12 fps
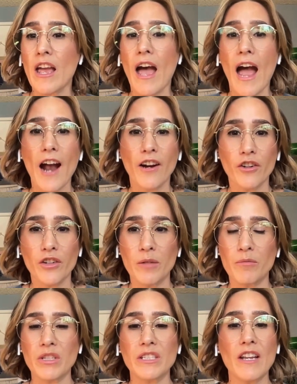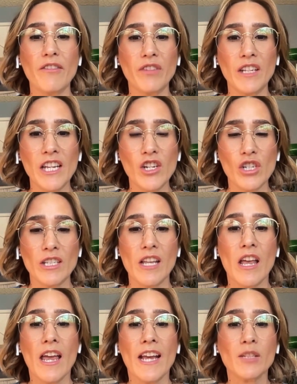acronyms and definitions.
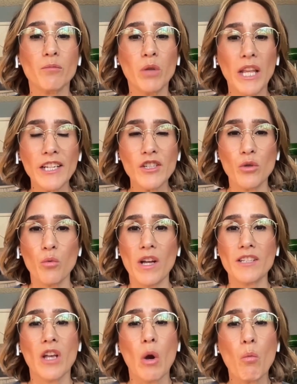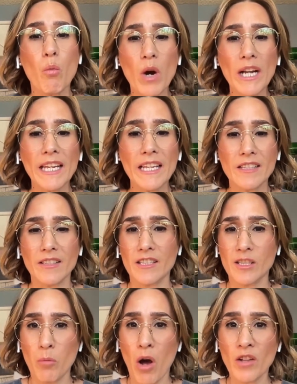Explain to us, what is a
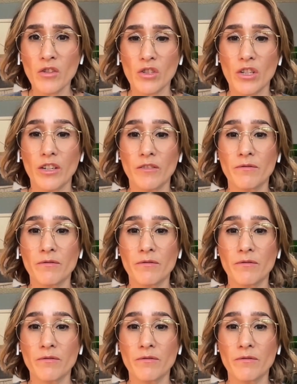sponsor?